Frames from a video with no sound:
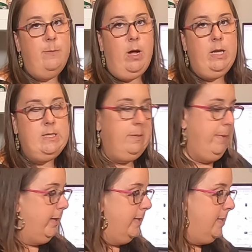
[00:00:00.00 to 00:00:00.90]
I'm honest in
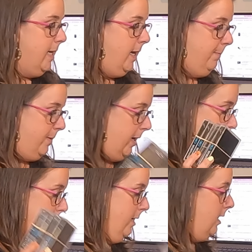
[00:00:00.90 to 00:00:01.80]
my listing,
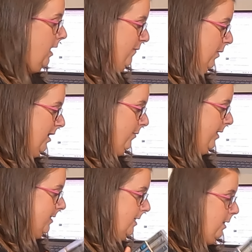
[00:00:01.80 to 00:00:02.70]
but if for any
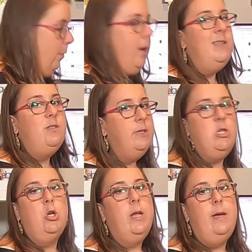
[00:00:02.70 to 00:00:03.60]
reason they wanted to
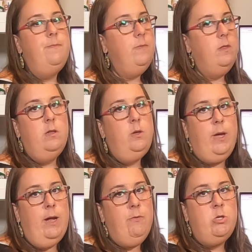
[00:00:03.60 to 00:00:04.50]
return it, you
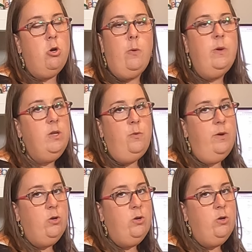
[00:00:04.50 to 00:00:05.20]
can't return it when you do